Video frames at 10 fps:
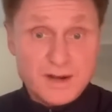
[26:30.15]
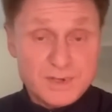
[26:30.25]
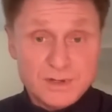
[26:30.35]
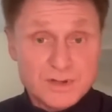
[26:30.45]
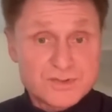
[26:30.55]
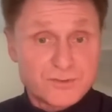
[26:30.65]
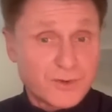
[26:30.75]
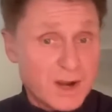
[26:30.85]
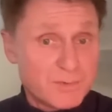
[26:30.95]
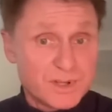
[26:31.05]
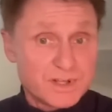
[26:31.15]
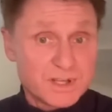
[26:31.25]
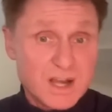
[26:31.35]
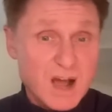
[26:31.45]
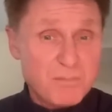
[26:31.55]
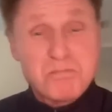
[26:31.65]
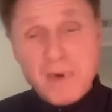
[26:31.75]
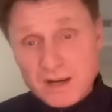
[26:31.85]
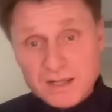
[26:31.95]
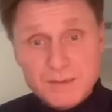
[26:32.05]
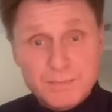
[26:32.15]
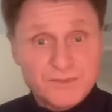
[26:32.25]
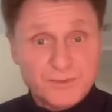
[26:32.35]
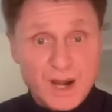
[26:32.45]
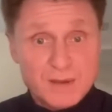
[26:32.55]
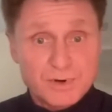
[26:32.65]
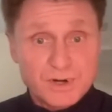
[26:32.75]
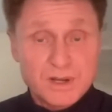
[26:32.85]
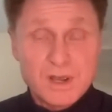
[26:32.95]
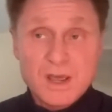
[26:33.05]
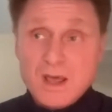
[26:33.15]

I mean, lost to Freiburg in the cup, barely beat Freiburg.